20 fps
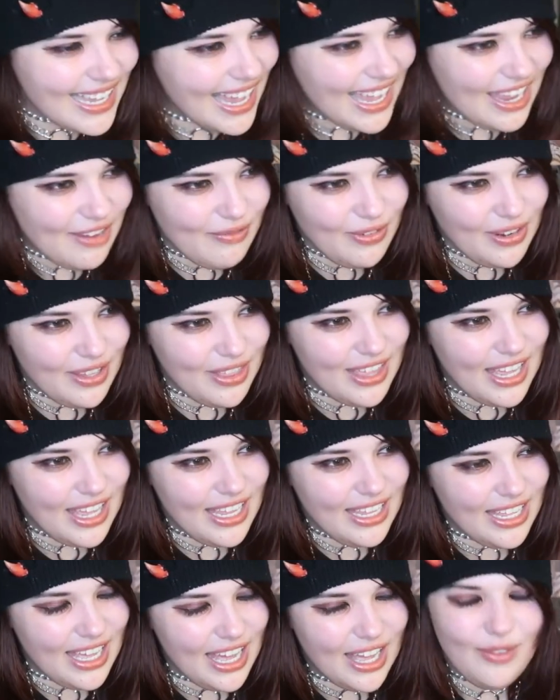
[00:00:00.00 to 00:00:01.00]
that
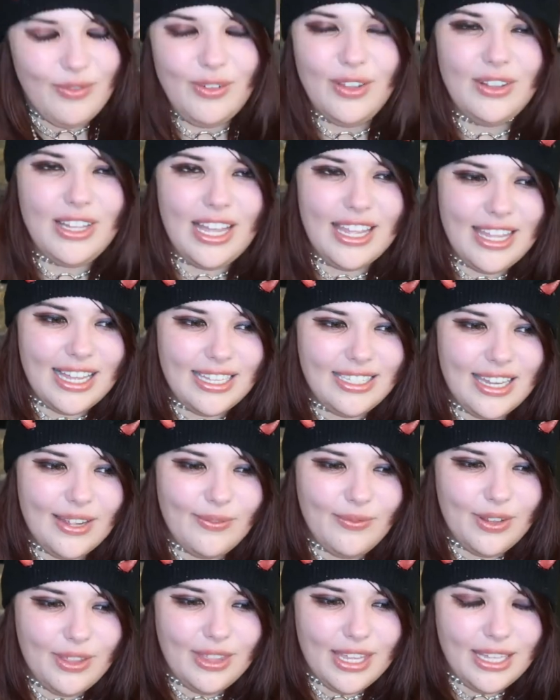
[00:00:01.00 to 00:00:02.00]
everything? I feel like that's
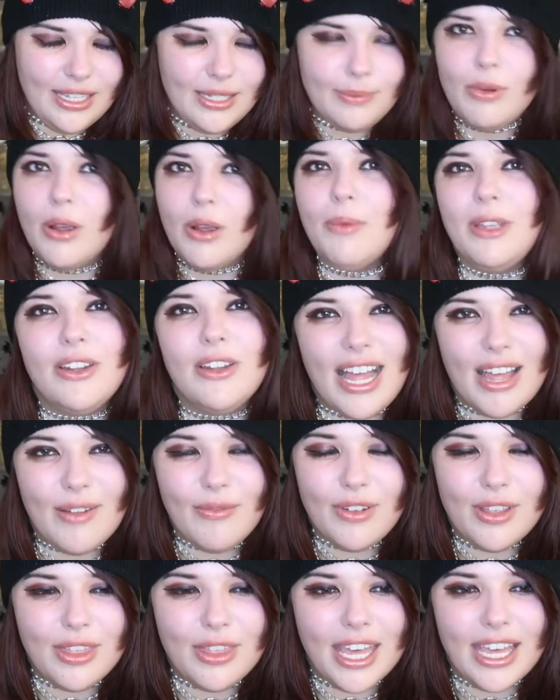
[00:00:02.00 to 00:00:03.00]
everything. It's probably not
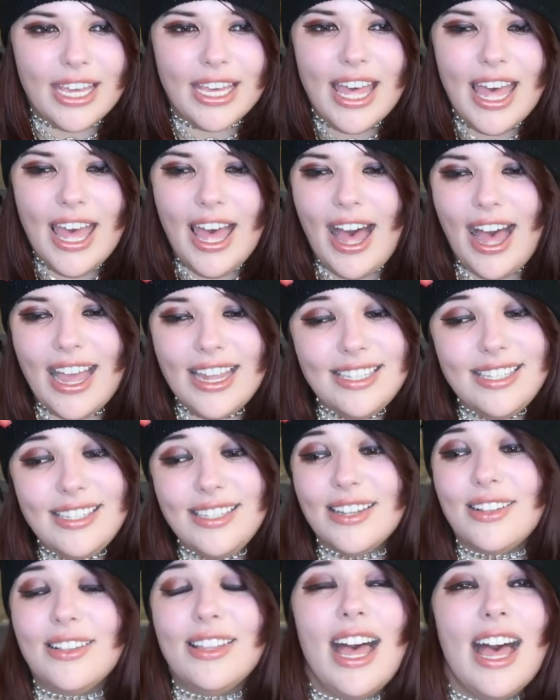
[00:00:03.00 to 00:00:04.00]
everything. I
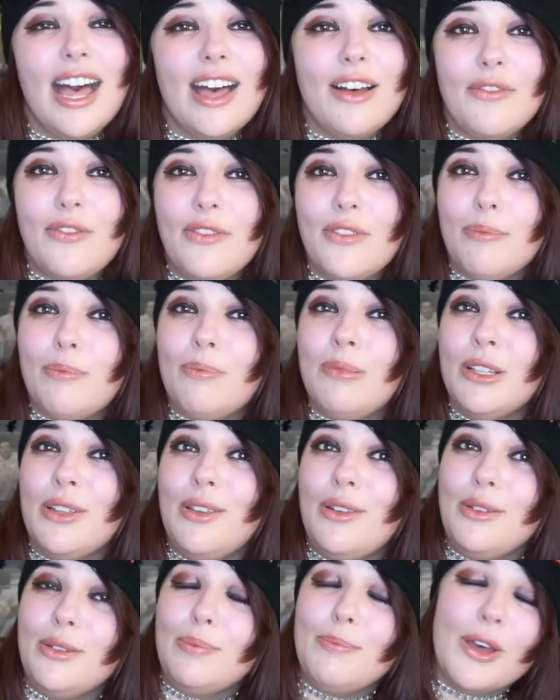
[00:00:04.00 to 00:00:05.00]
still have
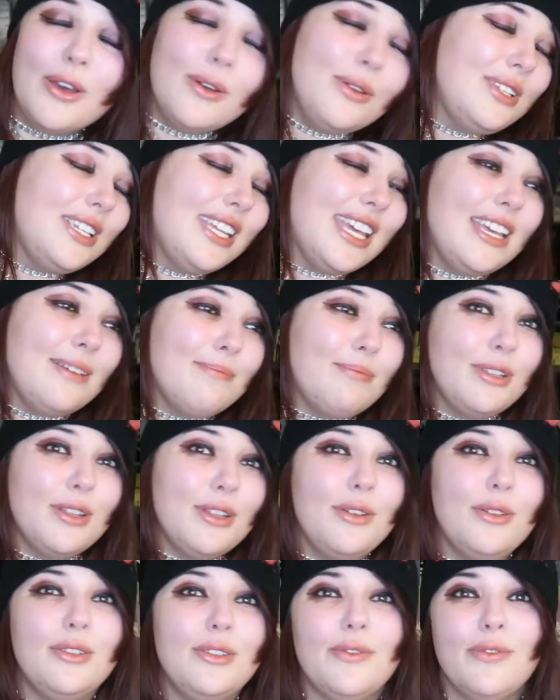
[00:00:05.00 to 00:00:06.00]
blues, post-gig
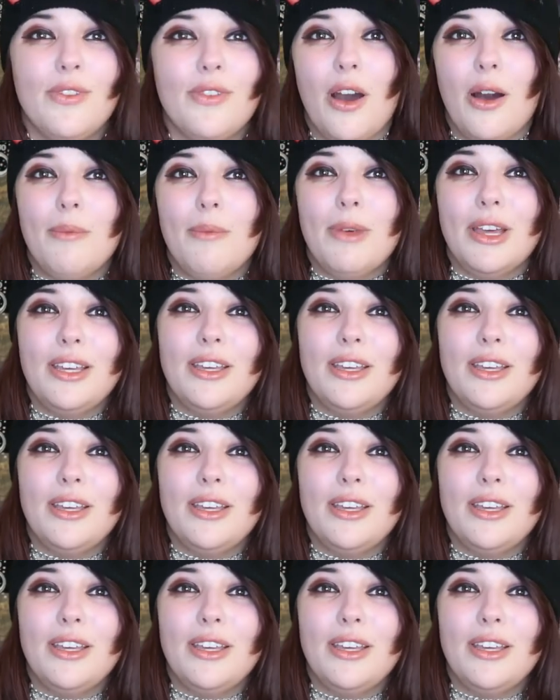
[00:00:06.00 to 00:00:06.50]
blues from